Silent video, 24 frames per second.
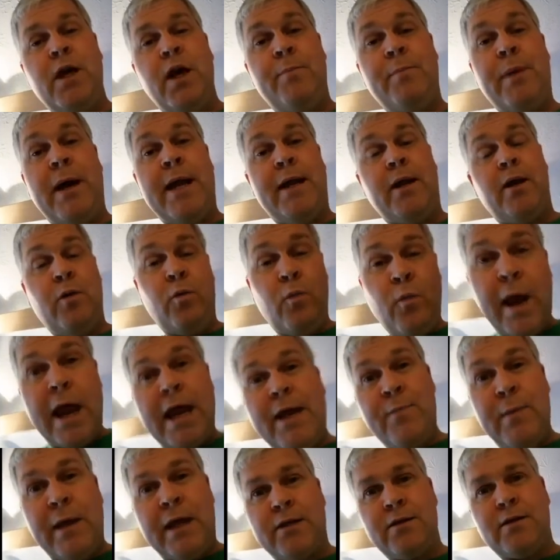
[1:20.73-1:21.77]
But
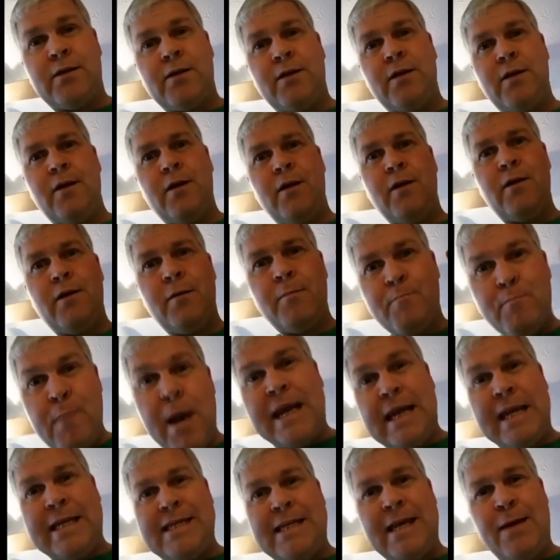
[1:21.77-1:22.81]
Wegmans
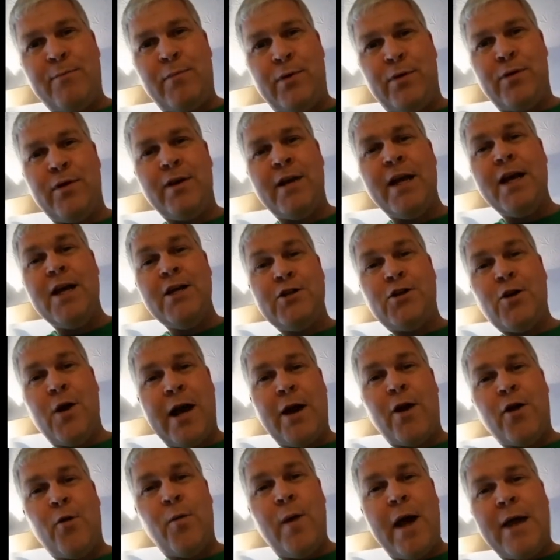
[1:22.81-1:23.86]
made it simple. So I
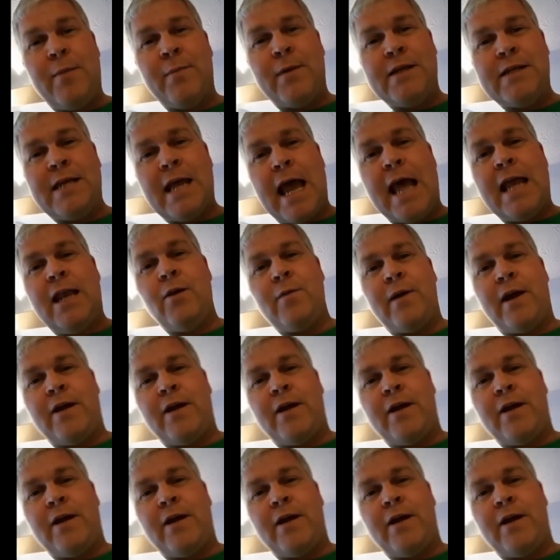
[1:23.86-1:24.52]
go to Wegmans, and look